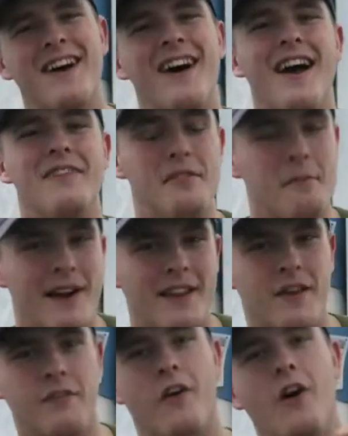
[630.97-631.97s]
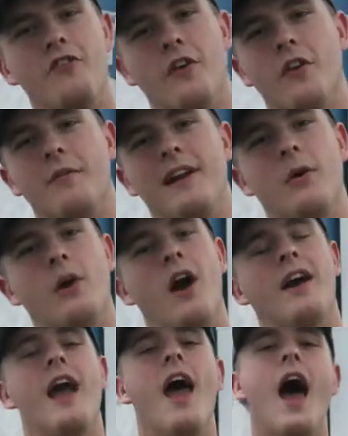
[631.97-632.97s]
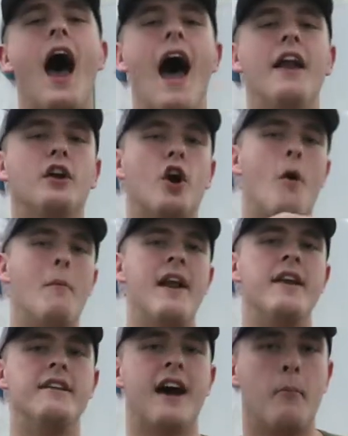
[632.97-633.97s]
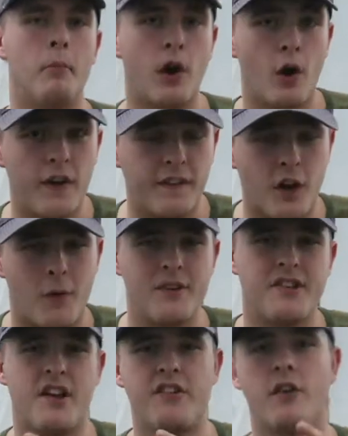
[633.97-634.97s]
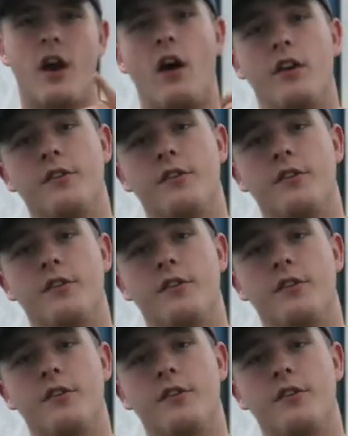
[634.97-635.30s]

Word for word: Uh, if you made it this far, drop the video a like and the comment down below in the comment section.